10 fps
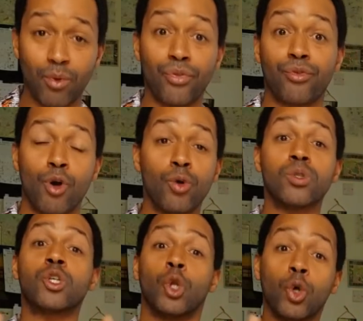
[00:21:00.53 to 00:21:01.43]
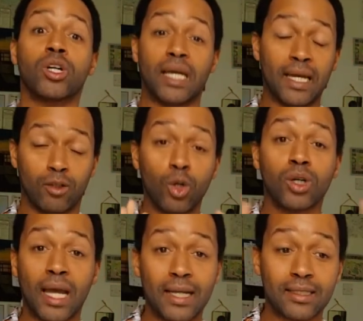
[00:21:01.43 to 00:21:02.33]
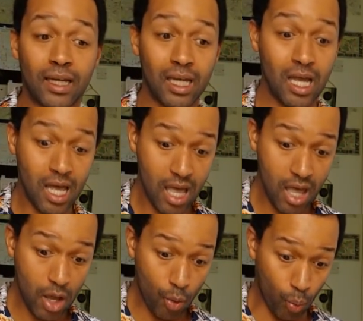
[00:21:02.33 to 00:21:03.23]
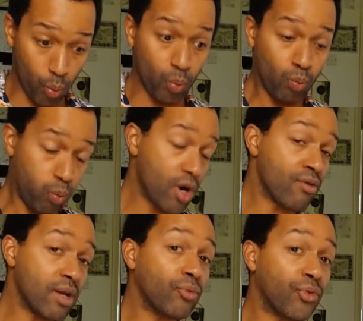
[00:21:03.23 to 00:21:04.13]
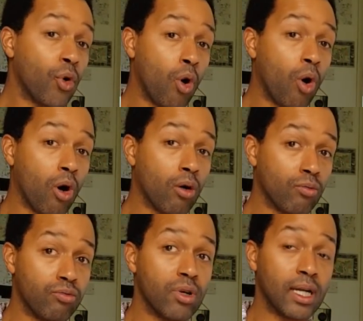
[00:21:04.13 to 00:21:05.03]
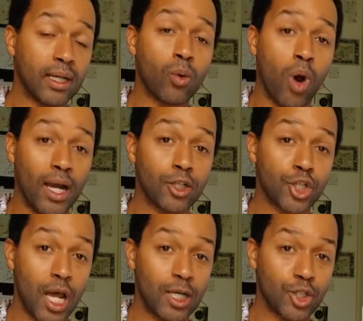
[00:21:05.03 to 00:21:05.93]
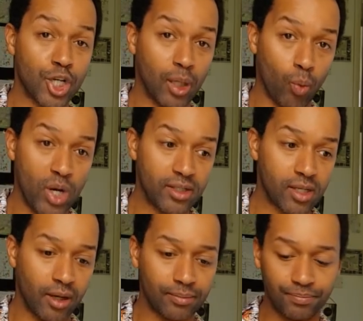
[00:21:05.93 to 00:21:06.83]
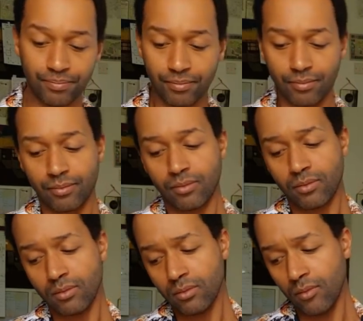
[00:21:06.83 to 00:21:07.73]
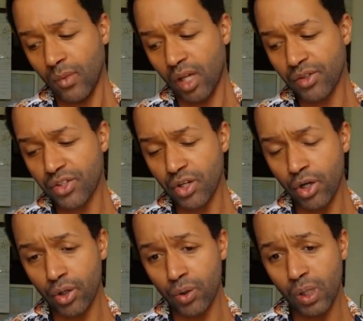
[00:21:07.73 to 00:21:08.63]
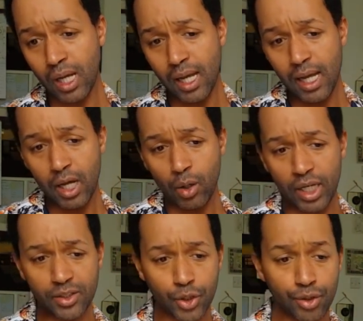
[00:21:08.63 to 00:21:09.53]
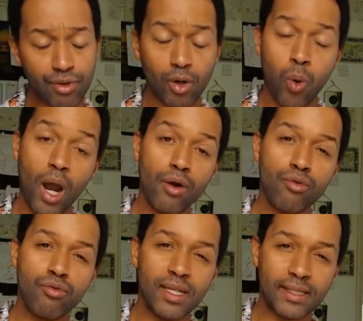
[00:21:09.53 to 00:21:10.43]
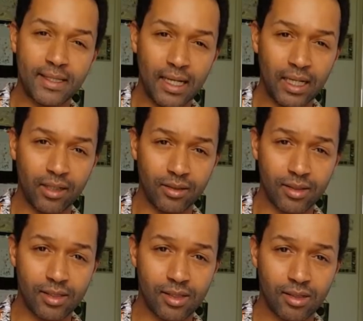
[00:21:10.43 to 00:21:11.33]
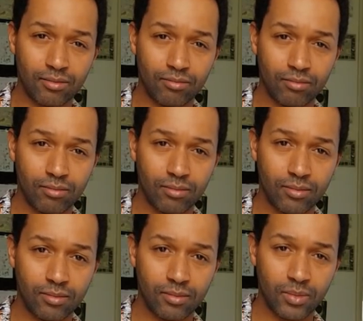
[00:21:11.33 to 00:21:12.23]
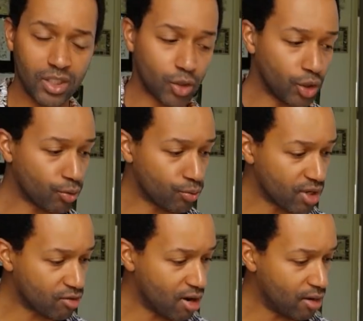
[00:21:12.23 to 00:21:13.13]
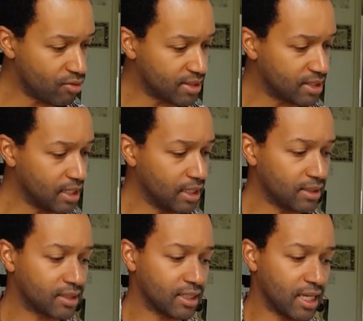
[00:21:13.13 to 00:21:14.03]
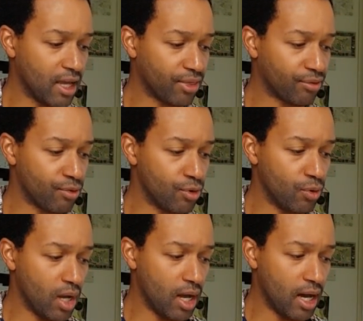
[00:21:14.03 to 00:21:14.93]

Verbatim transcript: of Thrones, look at it, we're in for really quite a challenging winter. So it's going to require resilience. It's going to require resilience to get through